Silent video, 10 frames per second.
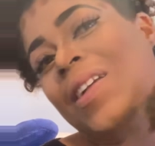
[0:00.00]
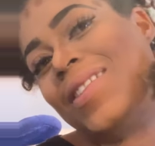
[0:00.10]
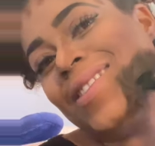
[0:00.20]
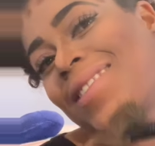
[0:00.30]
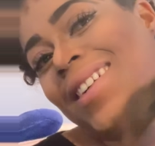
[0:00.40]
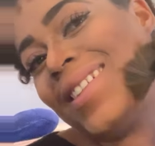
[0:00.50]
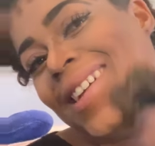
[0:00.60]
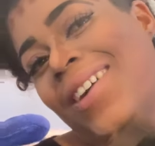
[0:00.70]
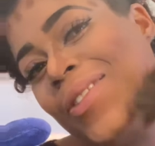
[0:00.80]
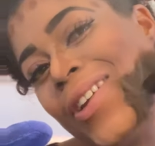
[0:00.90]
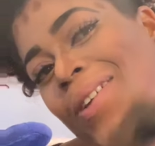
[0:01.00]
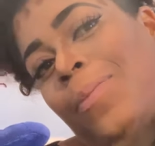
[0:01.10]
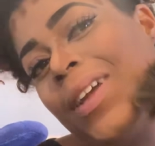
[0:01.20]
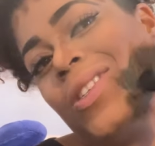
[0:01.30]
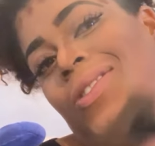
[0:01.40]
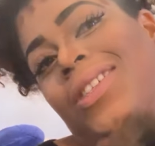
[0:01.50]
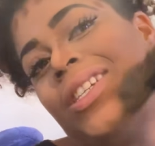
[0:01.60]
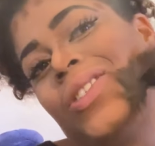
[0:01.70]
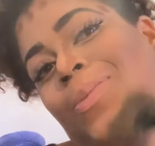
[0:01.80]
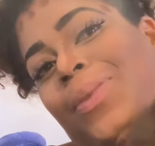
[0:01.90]
Just like down here, make sure
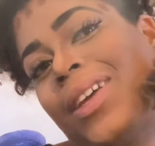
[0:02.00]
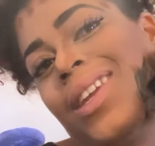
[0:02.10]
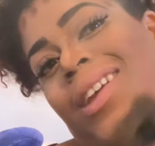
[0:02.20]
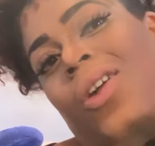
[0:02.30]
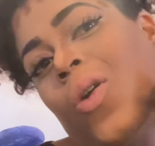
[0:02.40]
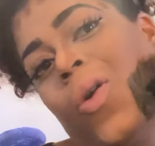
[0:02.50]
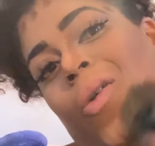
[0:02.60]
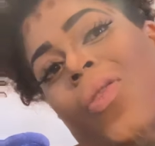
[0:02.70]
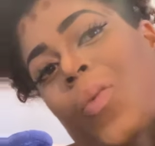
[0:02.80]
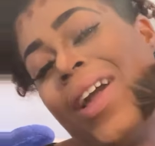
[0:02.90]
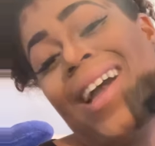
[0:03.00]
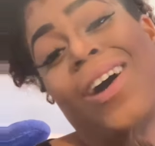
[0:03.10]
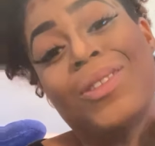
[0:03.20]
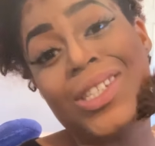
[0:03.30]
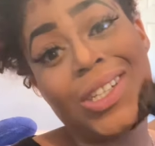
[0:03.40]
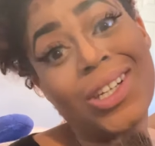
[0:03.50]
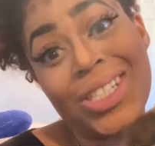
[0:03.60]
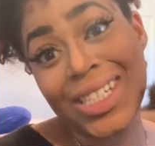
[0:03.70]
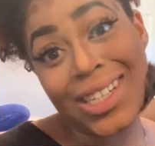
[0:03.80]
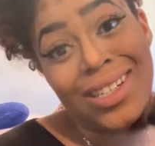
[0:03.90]
that you're blending it all the way out to your
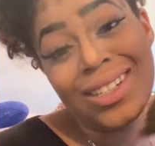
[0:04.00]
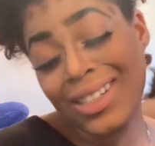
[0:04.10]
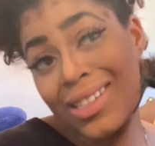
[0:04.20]
chin.